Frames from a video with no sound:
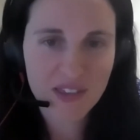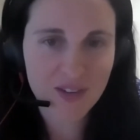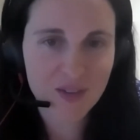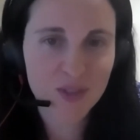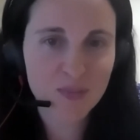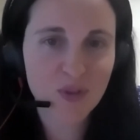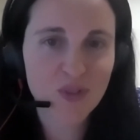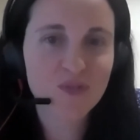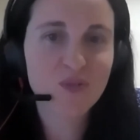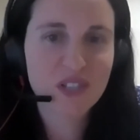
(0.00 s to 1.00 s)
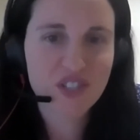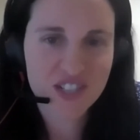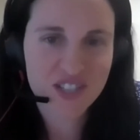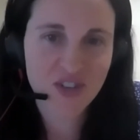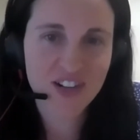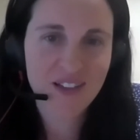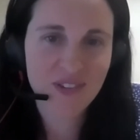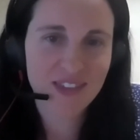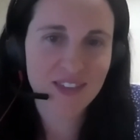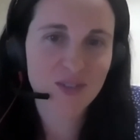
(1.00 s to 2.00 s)
ethical approval, we just don't have
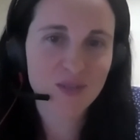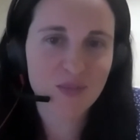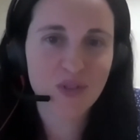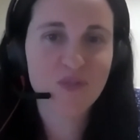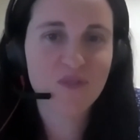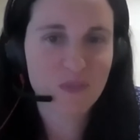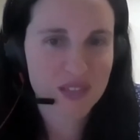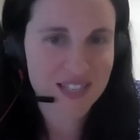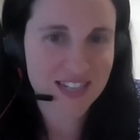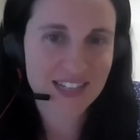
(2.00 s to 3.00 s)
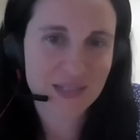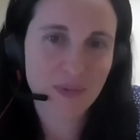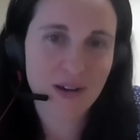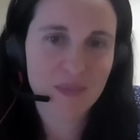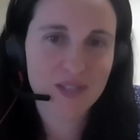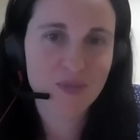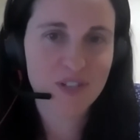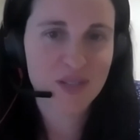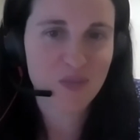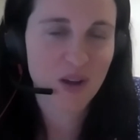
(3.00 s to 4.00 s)
ethical approval from the state departments,
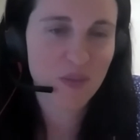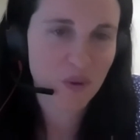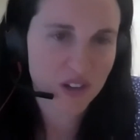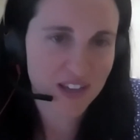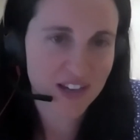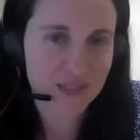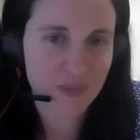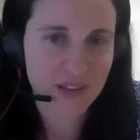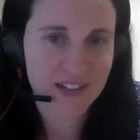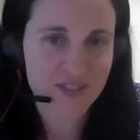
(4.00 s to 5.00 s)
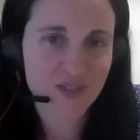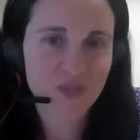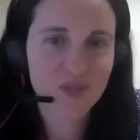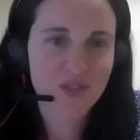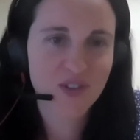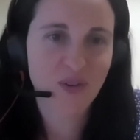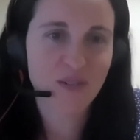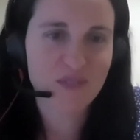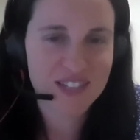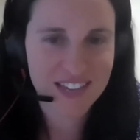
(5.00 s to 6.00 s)
which is why we work in independent schools. So
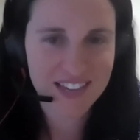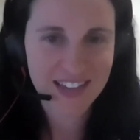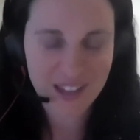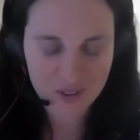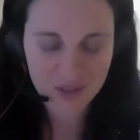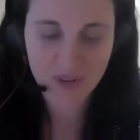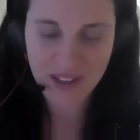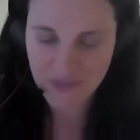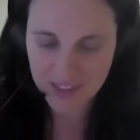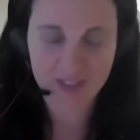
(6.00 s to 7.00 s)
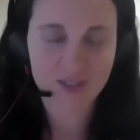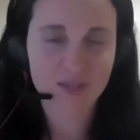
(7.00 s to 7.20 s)
obviously we have ethical